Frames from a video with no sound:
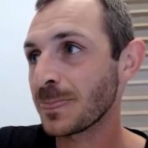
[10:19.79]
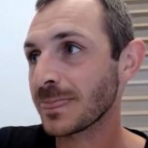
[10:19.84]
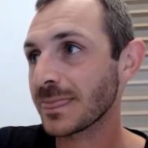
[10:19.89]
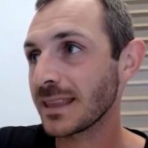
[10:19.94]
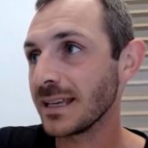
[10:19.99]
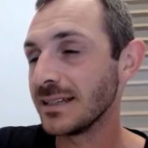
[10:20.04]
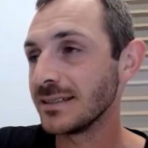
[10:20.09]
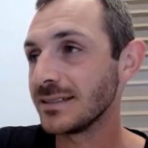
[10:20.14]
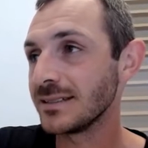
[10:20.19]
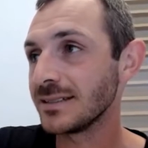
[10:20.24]

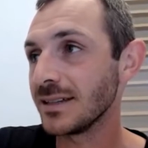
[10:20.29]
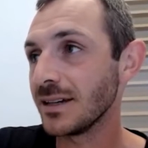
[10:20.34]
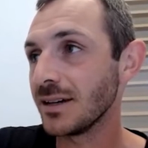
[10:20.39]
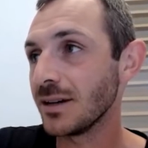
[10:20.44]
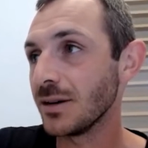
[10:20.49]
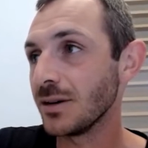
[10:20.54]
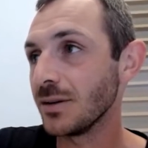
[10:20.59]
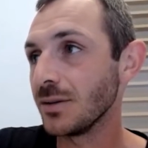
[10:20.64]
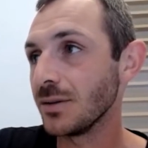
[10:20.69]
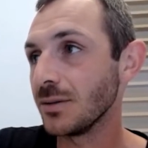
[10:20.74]
And
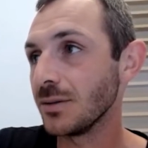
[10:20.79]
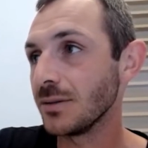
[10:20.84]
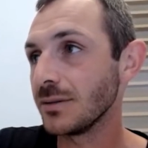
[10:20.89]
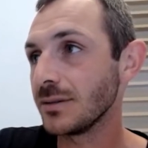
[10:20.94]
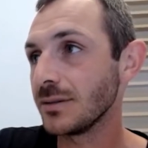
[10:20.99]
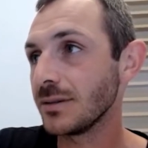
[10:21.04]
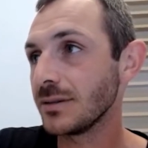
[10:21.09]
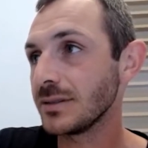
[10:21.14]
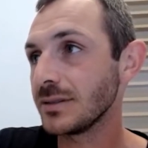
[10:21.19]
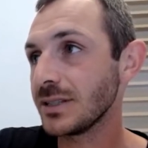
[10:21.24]

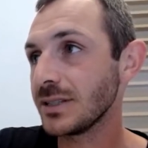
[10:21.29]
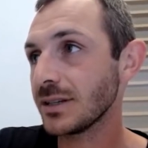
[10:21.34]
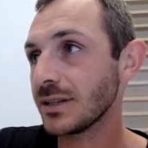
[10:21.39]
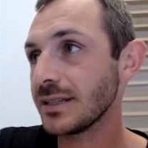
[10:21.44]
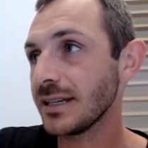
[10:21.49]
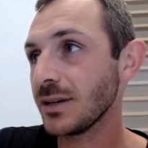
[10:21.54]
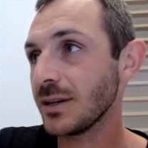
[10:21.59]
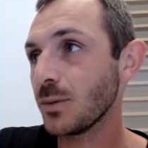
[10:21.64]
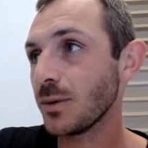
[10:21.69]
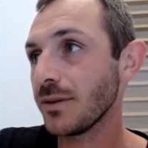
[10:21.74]
so, Cheryl, I'll
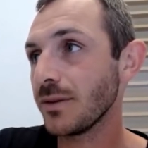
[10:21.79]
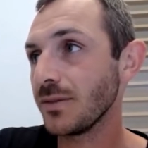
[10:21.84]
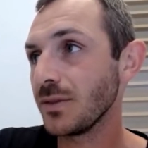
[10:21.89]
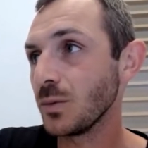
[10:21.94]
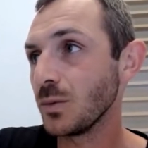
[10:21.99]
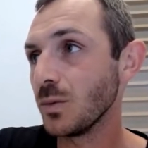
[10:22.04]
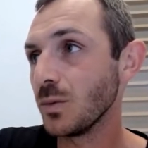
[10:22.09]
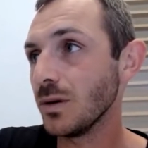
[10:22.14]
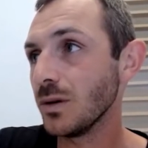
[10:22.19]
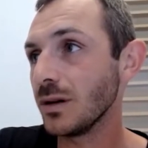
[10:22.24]
tell you what,
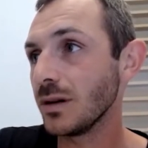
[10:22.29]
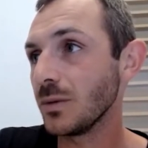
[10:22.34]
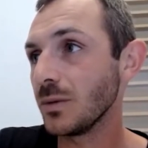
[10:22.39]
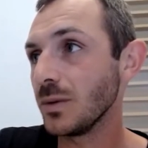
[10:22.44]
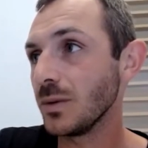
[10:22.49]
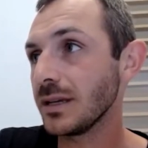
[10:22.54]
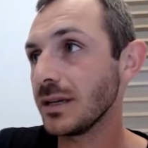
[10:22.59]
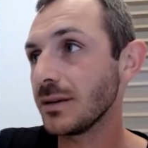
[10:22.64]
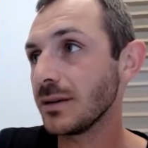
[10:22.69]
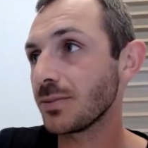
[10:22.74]
you would,
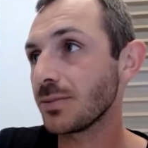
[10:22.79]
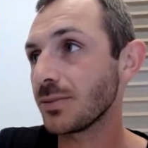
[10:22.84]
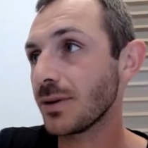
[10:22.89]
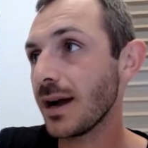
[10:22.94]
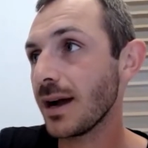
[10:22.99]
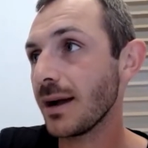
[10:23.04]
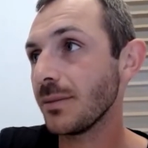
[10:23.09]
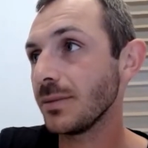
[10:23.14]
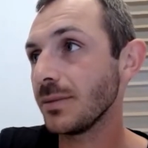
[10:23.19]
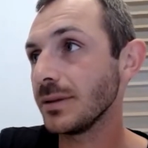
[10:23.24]
we can
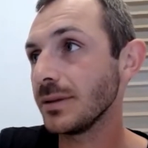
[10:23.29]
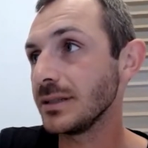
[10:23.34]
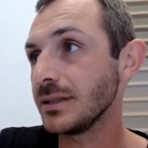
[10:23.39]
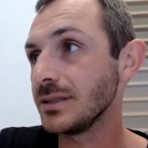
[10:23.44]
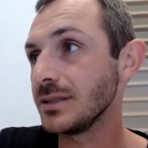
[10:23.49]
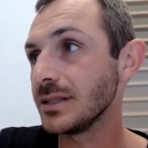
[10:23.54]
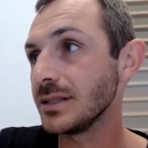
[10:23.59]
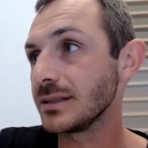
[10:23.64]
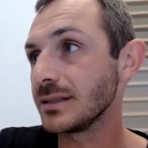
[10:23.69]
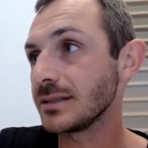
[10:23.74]
probably
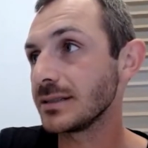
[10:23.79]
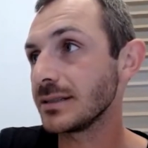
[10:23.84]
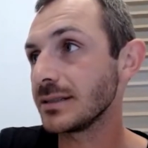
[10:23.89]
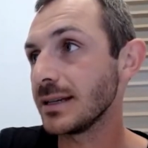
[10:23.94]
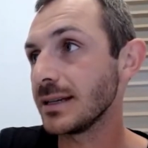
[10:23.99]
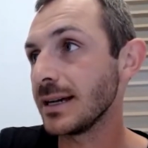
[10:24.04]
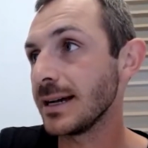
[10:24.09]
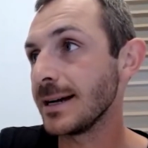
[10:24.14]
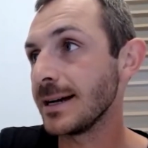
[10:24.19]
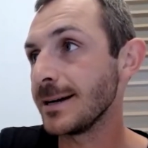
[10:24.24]
just
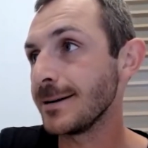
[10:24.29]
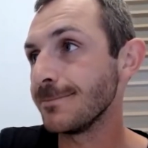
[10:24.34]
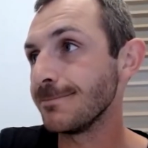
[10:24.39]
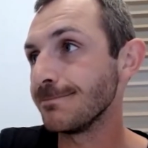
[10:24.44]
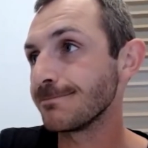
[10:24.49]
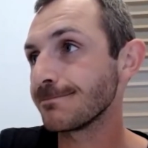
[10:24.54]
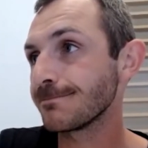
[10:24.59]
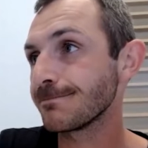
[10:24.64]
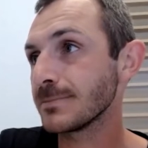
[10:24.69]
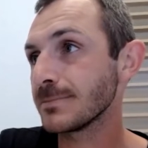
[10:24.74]

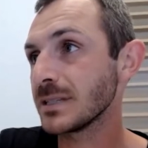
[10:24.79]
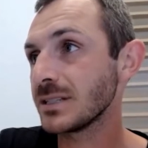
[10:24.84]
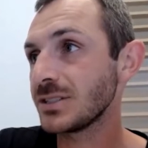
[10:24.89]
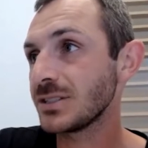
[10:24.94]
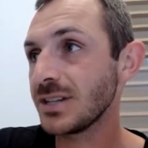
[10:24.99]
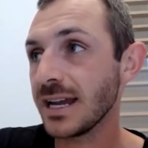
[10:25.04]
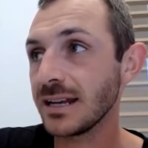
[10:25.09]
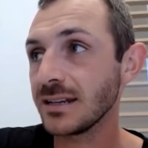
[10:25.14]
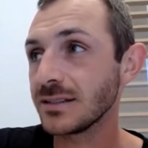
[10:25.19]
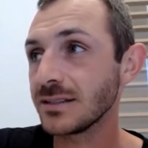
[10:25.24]

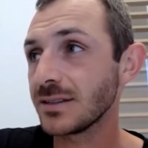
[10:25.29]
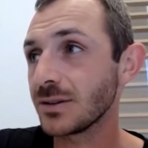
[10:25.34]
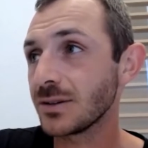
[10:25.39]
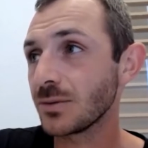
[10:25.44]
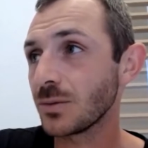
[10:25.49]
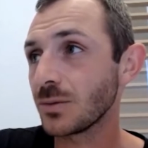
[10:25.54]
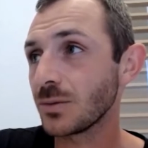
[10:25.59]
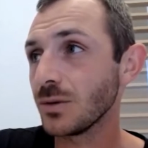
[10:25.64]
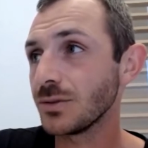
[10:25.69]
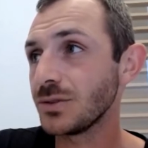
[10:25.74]
change their
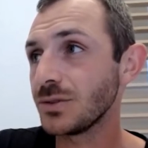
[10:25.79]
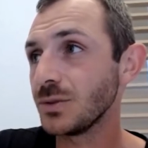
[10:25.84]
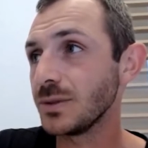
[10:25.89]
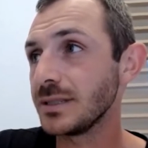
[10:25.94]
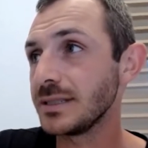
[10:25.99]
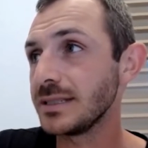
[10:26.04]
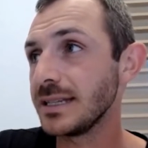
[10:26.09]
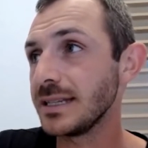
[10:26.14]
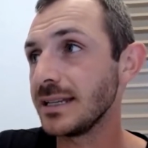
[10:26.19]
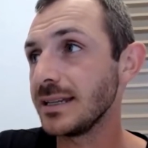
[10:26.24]
role to
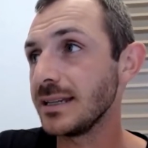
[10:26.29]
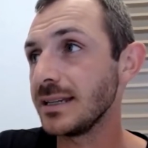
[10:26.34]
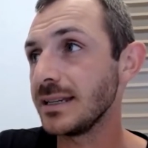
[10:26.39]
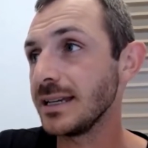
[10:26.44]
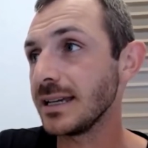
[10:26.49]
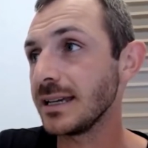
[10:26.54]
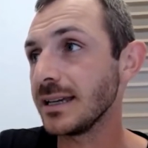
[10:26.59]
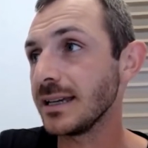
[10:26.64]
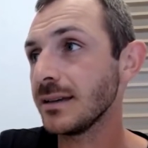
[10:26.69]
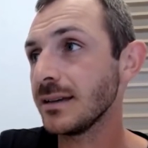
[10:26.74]

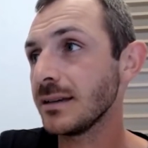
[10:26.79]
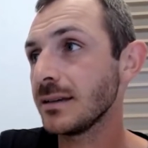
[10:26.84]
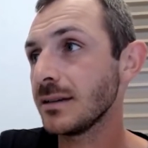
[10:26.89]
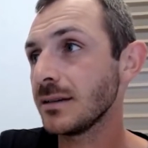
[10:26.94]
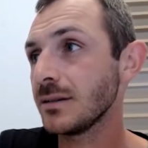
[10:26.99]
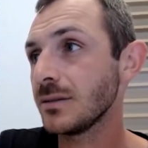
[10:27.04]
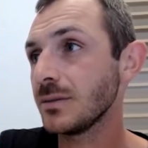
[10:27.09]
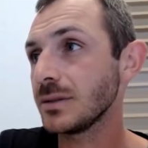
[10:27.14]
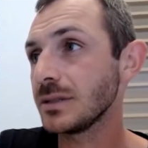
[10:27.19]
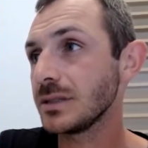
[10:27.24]
attendee,
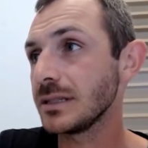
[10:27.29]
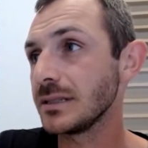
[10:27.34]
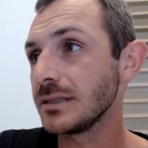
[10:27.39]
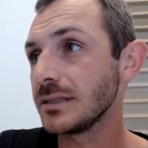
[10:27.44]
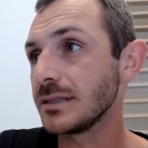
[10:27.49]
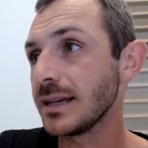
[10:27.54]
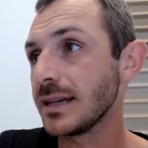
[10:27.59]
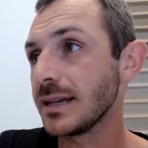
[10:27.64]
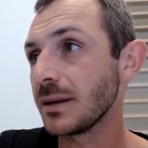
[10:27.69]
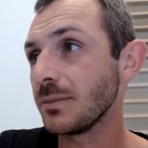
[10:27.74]
which
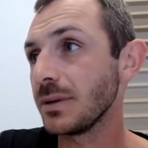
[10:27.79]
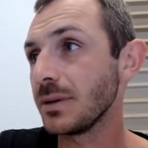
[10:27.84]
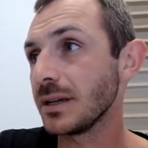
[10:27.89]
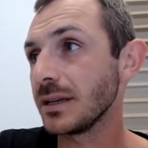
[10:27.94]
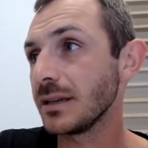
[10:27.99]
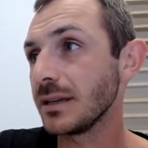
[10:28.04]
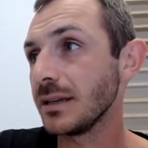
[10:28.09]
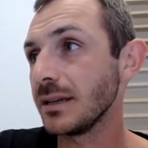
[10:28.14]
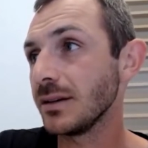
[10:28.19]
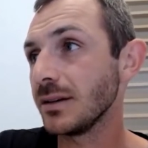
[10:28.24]
is not a
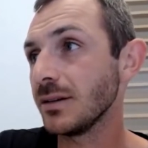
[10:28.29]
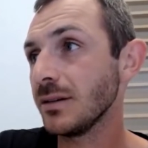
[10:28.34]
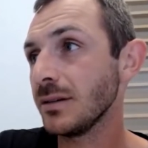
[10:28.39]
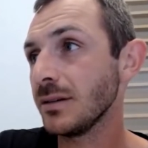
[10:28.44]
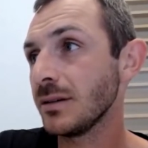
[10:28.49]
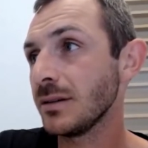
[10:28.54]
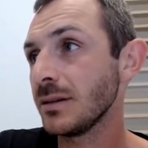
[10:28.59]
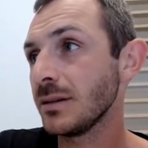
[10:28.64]
big deal.